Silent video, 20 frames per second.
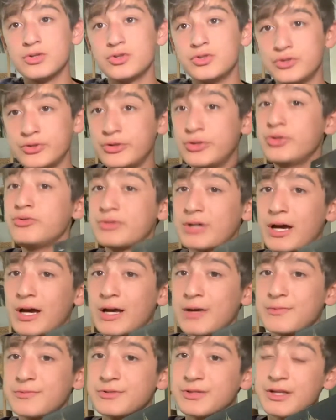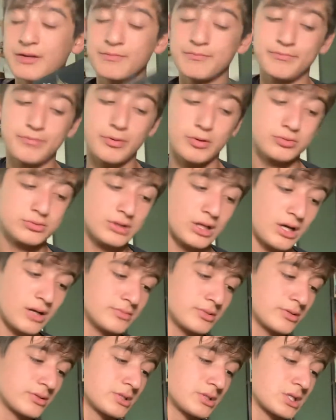Two times, and both
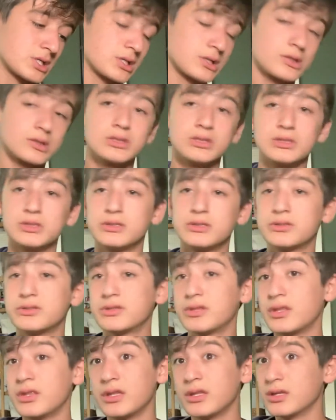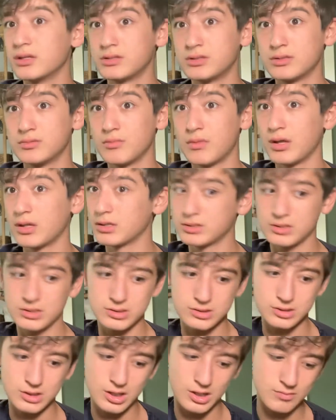times I was like, this
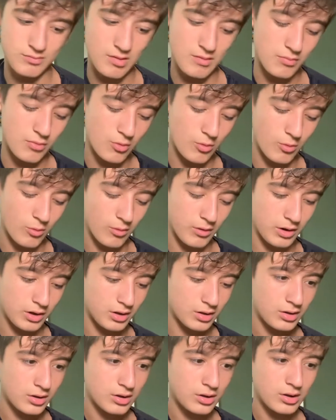is gonna be boring,